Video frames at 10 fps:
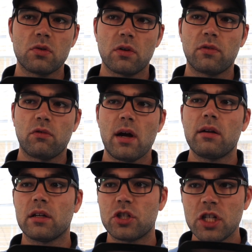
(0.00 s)
sort of
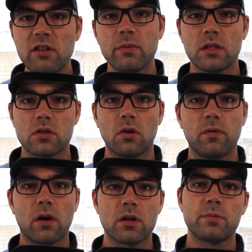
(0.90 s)
crowning achievement so
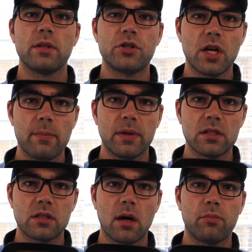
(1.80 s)
far has been the
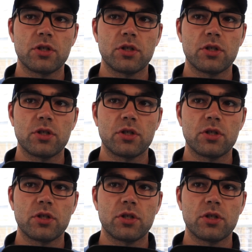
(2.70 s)
Champions Cup,